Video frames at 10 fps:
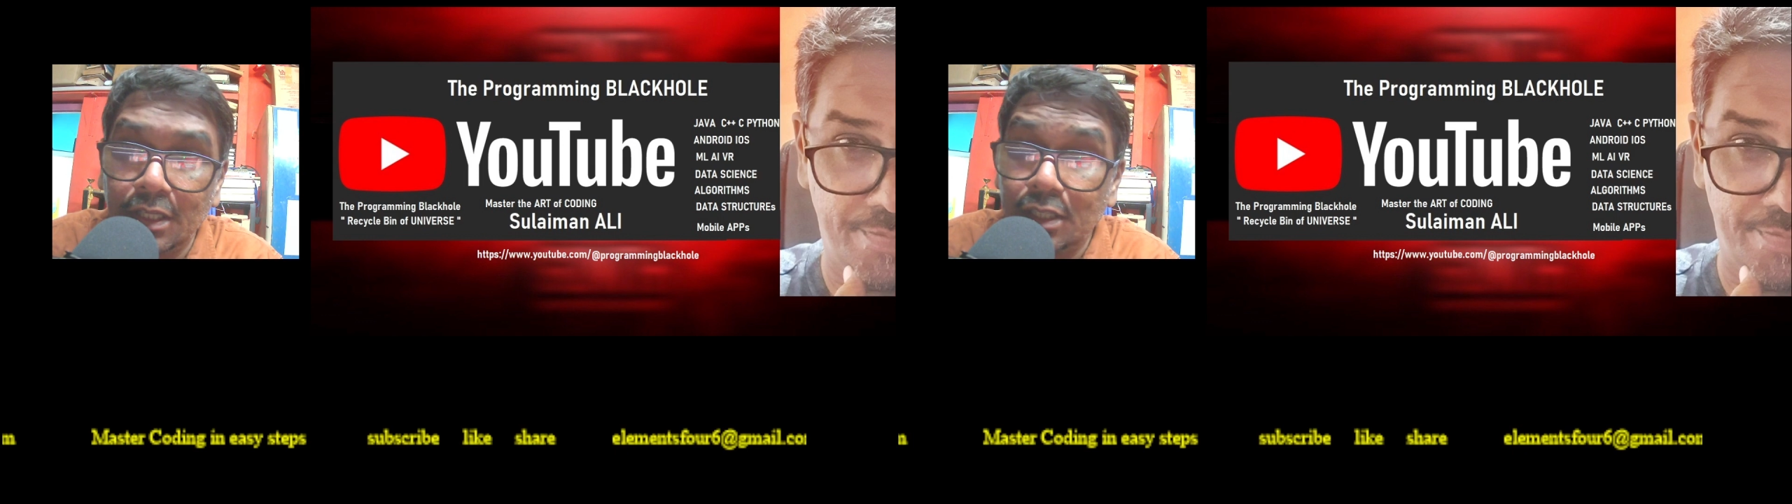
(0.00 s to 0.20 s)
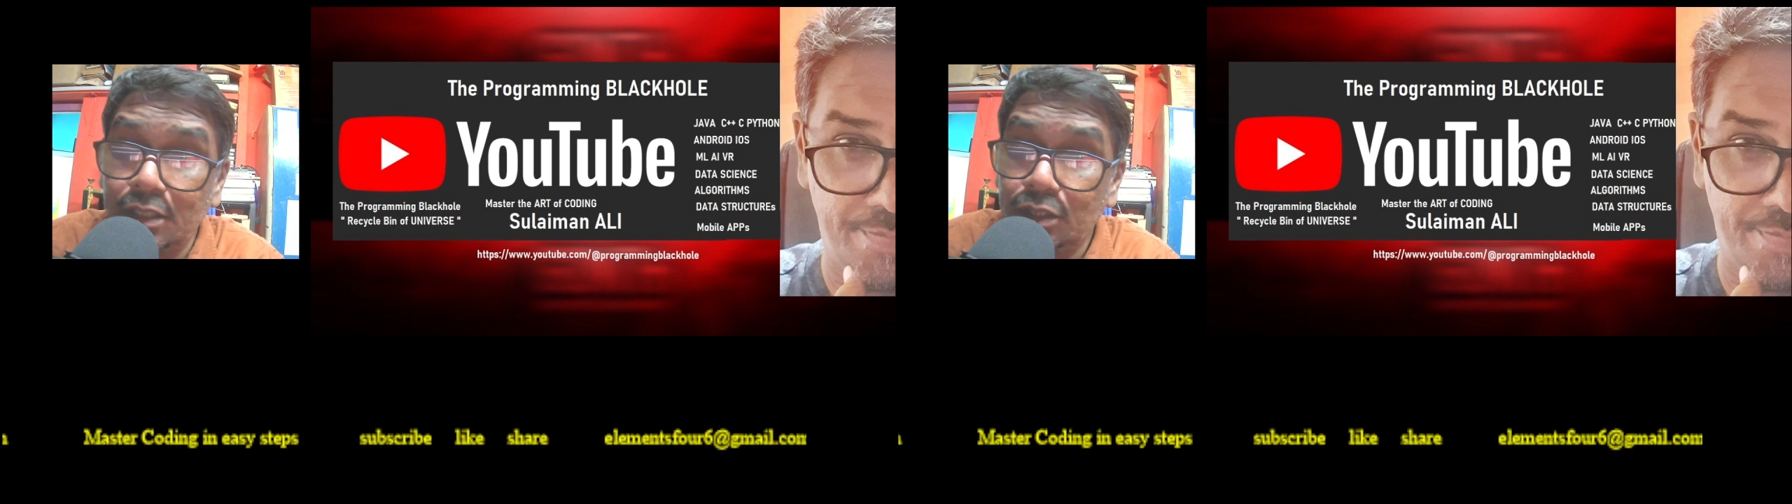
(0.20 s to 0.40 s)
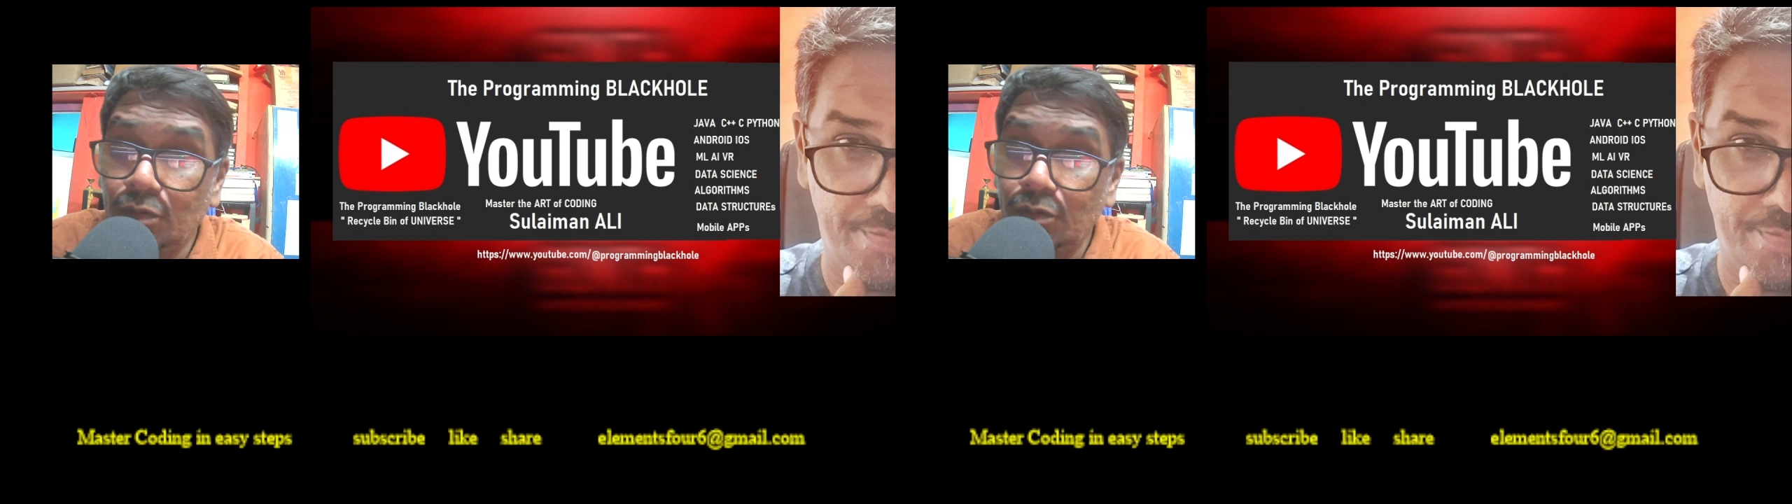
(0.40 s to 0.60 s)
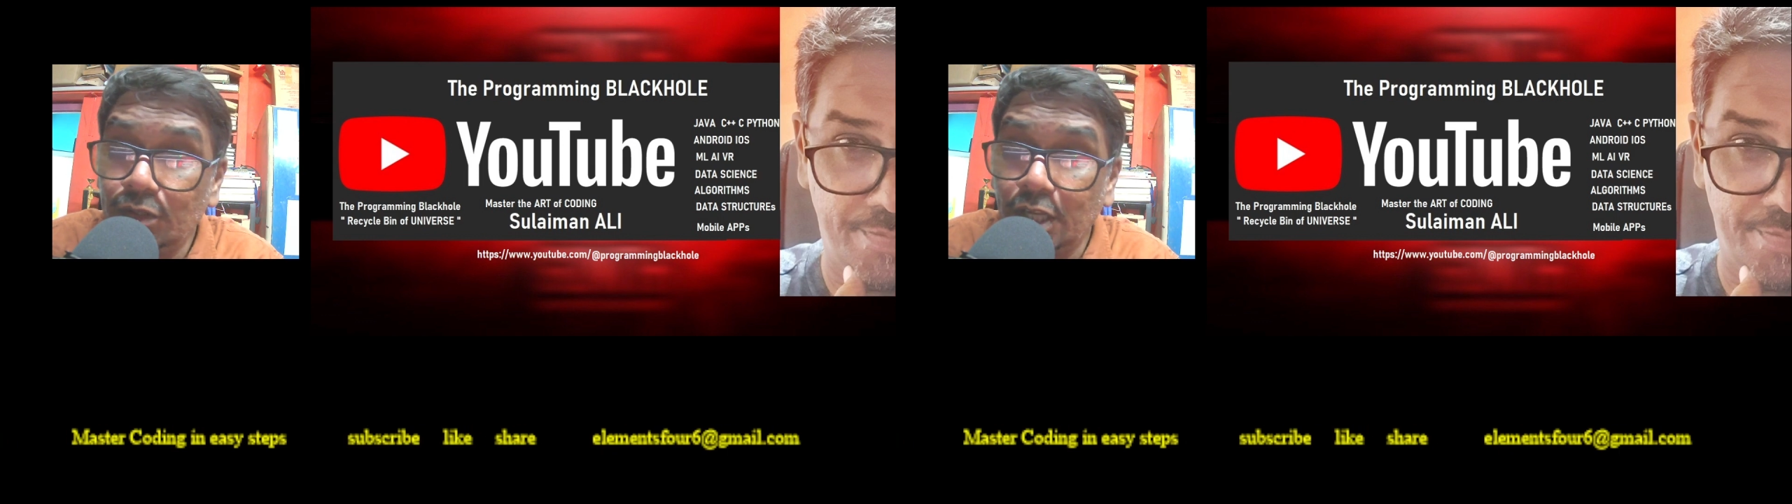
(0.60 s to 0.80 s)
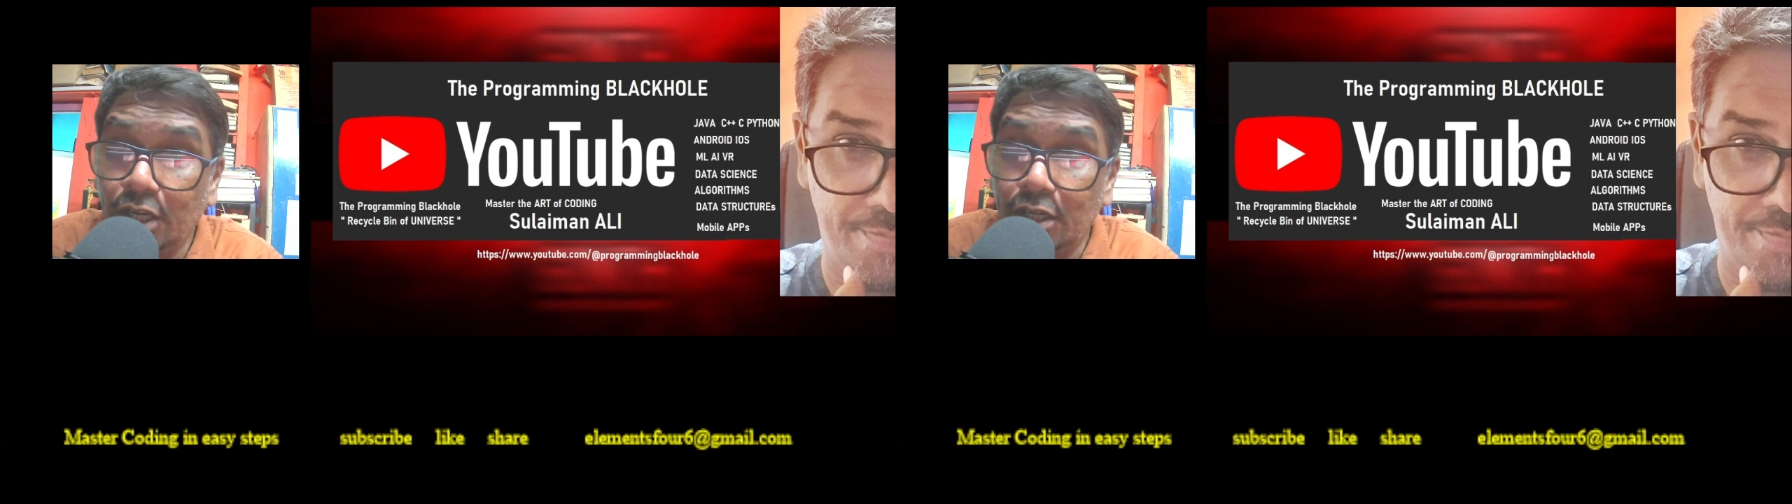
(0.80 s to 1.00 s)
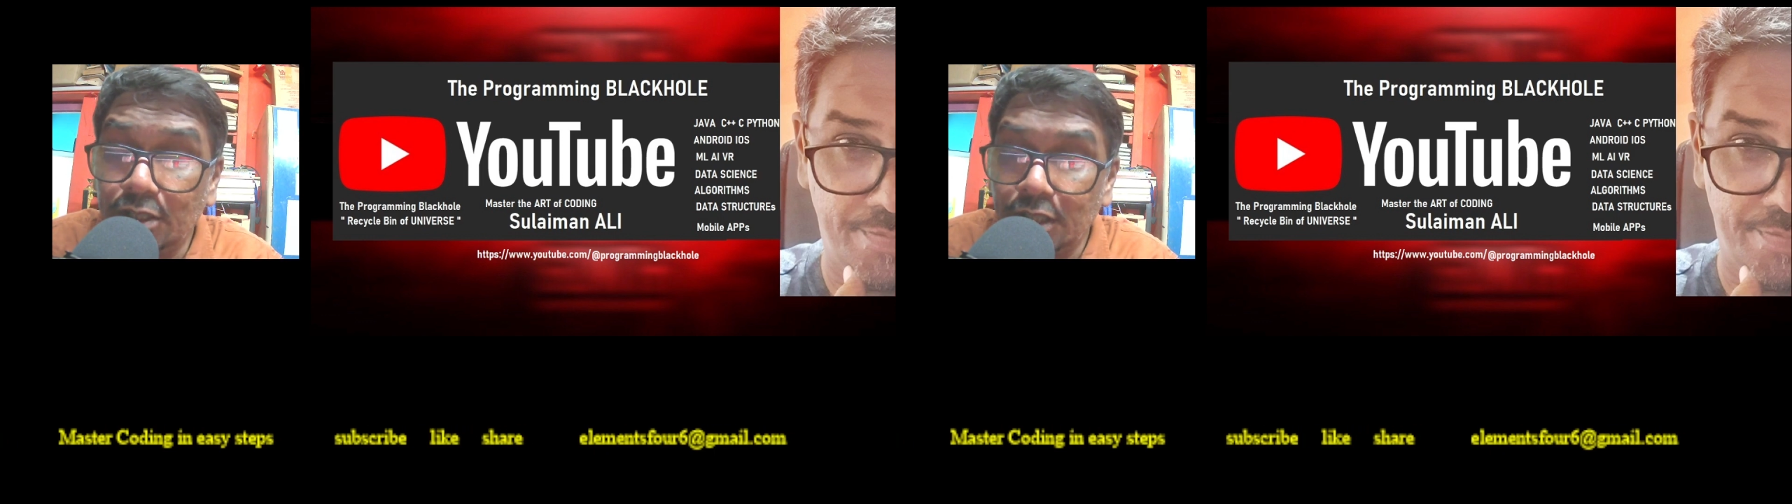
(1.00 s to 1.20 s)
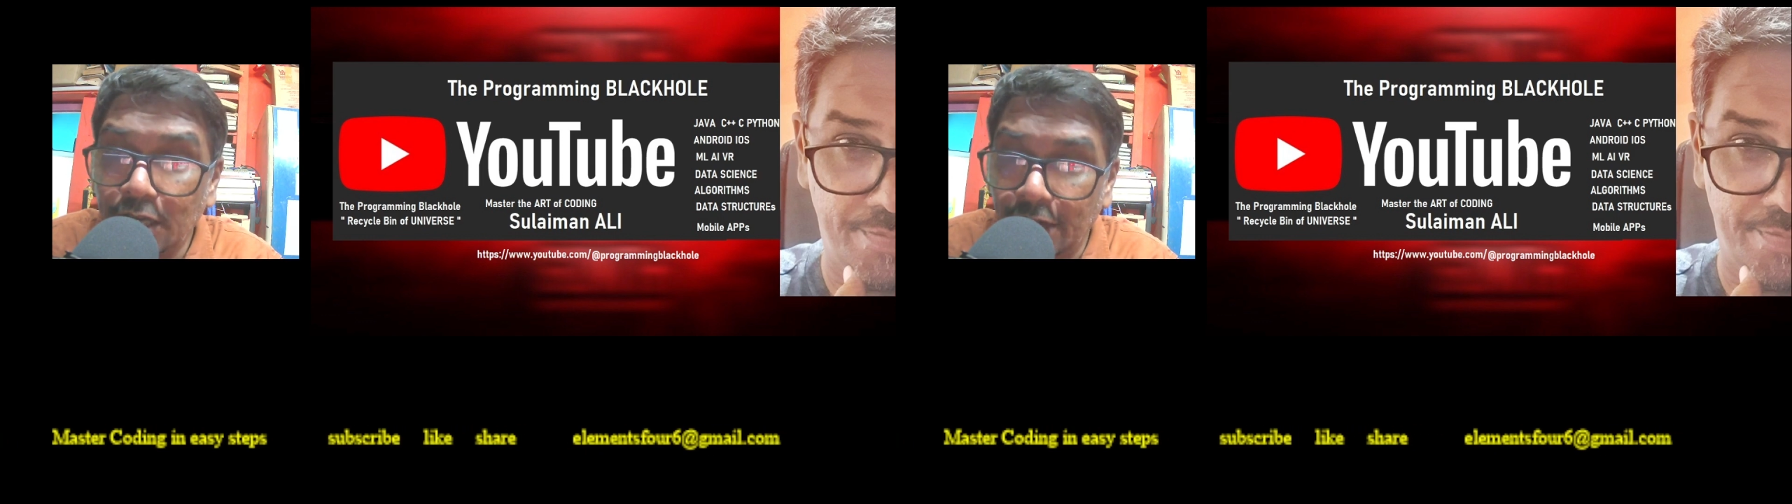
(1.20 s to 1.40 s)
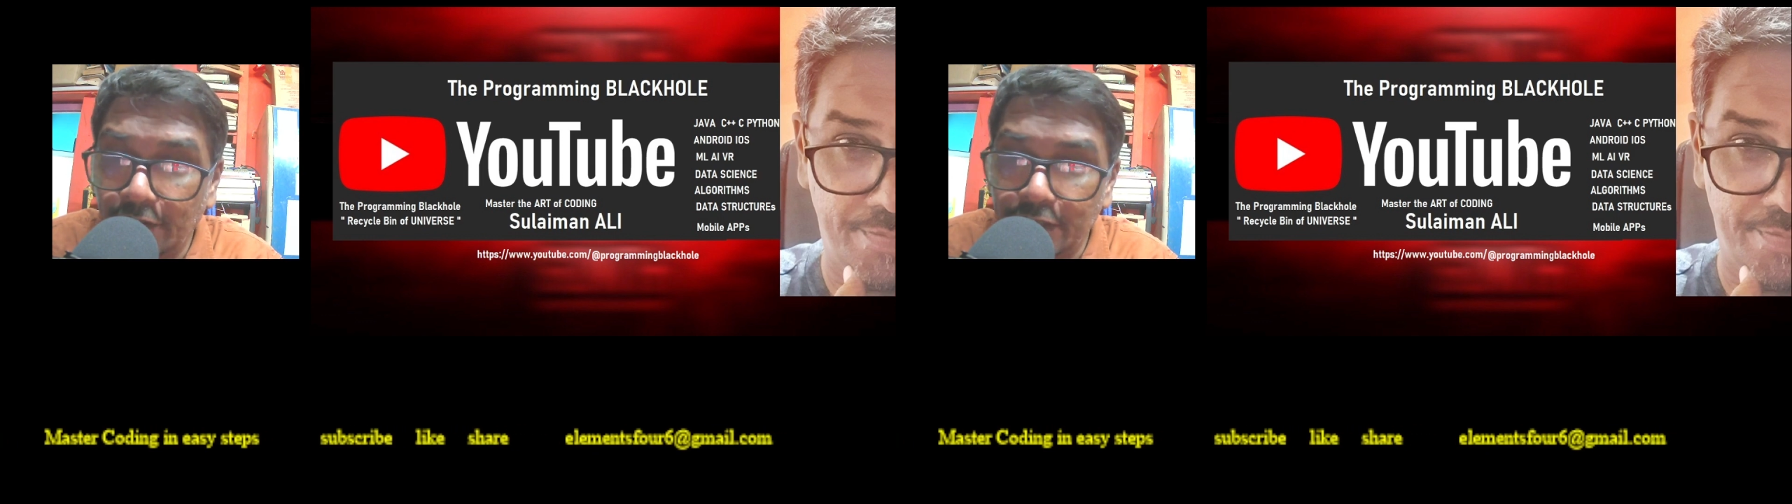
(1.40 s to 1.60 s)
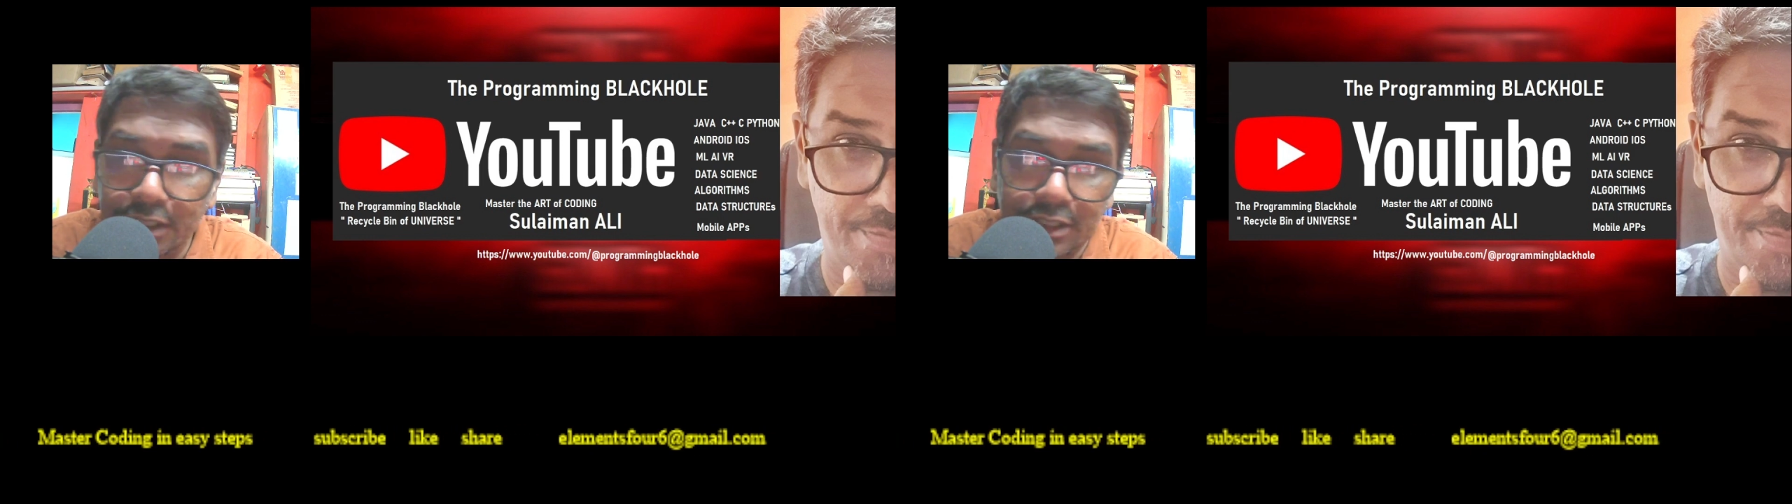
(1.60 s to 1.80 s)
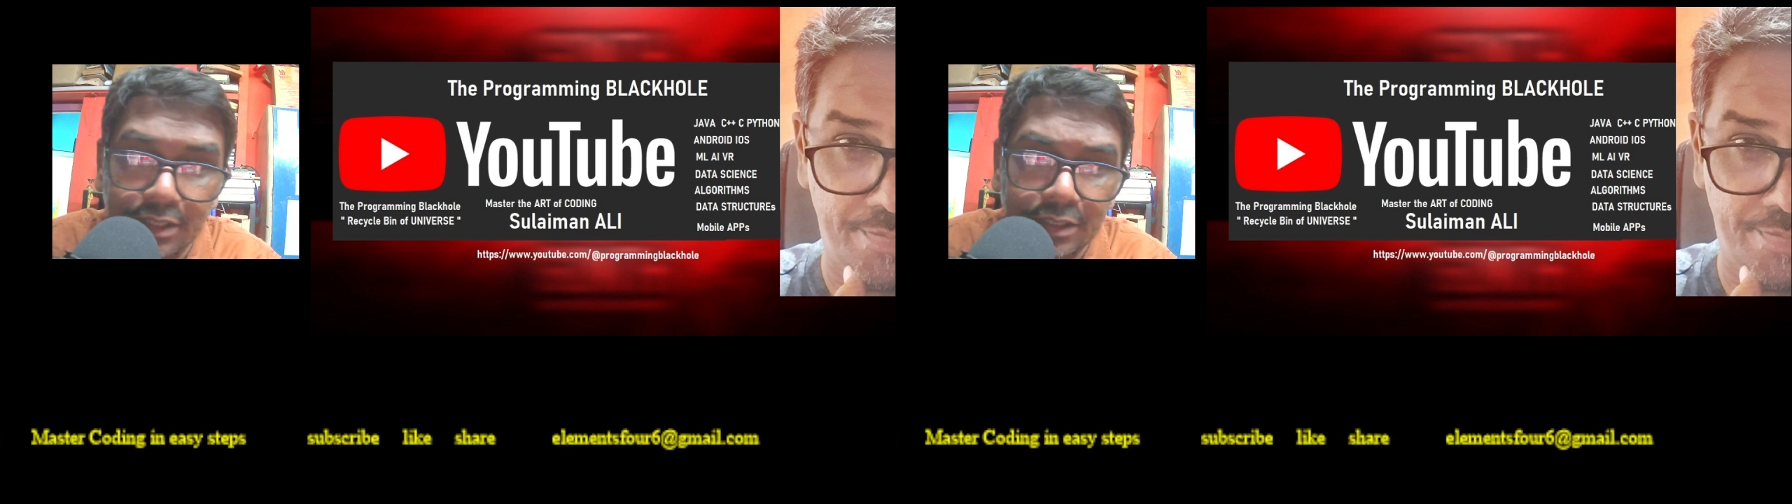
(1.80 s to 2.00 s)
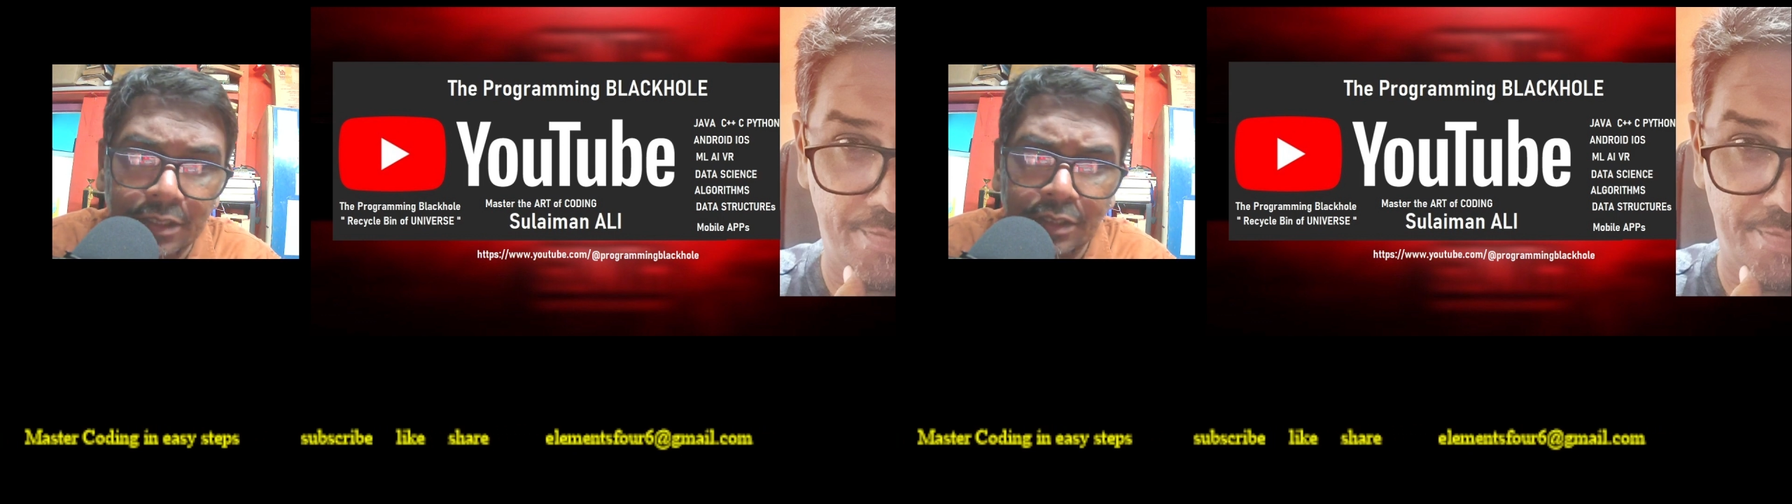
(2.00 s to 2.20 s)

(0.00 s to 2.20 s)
So there are languages.